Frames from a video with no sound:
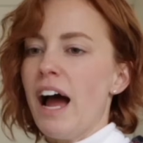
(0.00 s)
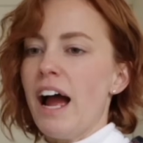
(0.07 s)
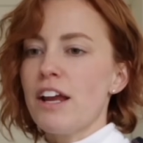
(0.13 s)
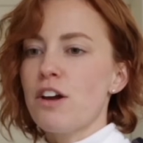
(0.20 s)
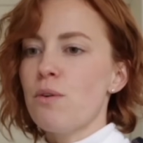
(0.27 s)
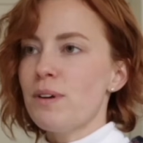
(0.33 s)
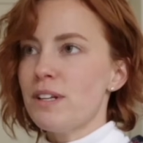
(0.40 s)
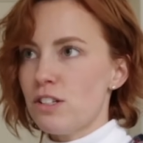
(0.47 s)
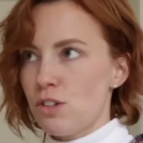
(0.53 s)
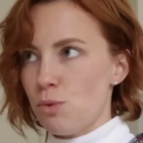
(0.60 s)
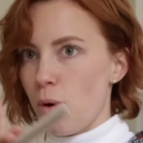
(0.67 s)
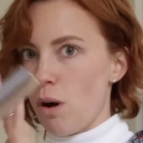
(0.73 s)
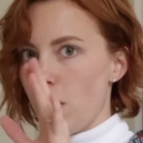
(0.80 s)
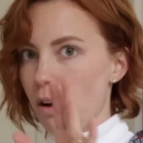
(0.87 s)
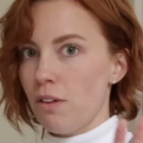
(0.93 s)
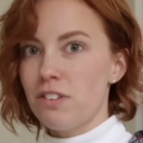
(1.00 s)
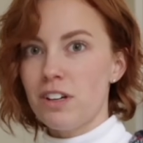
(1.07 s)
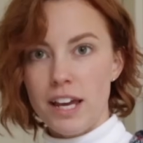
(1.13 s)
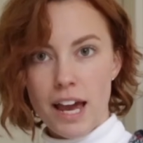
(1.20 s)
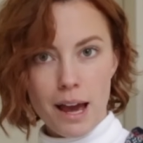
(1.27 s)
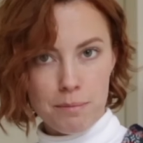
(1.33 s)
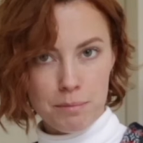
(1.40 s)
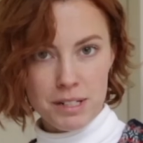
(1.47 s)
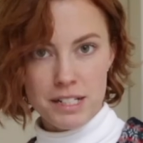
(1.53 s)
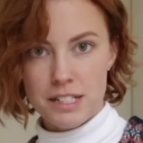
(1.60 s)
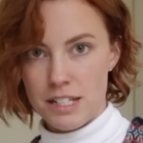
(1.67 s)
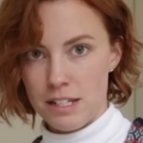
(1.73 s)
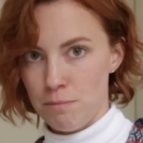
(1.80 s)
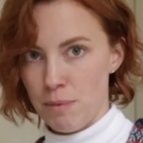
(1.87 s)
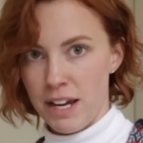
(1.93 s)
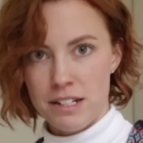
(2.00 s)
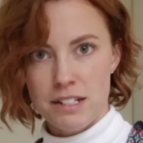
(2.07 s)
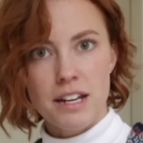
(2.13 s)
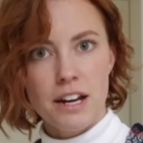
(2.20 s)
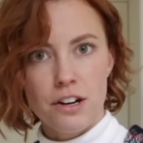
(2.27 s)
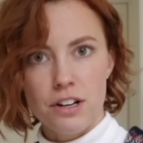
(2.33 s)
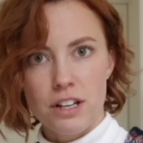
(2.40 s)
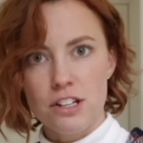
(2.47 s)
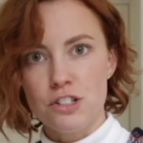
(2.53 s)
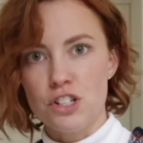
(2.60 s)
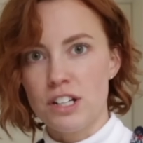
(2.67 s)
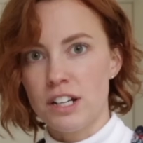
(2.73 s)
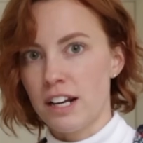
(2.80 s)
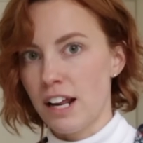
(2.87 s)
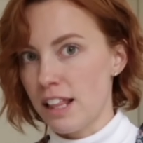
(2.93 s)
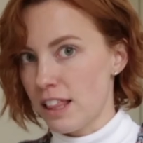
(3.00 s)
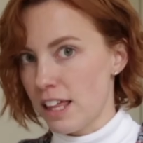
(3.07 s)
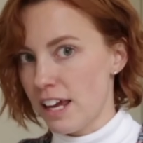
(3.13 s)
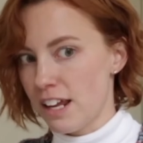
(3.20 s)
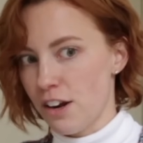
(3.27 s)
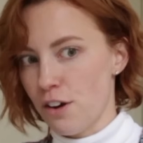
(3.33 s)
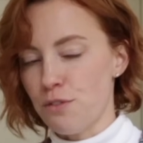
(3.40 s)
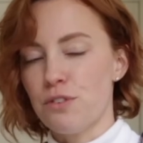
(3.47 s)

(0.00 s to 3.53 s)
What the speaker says: I go into all the cabinets in my entire kitchen and I lay it out